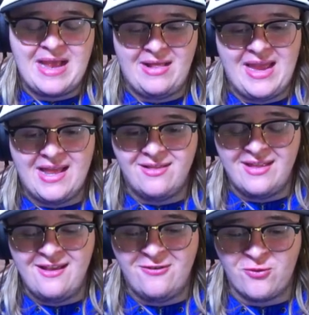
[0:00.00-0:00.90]
like, at
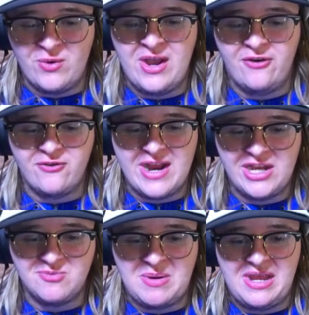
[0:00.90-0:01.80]
least 300
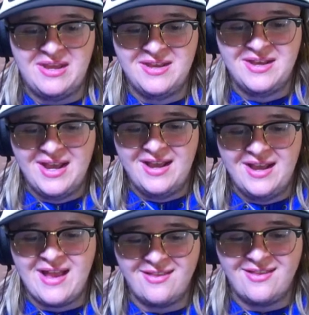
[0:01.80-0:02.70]
HP is
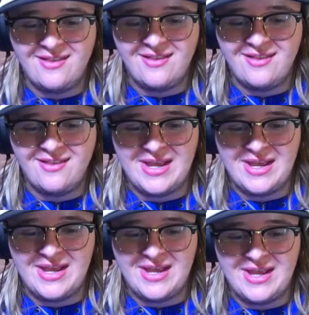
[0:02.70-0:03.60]
not something we can just,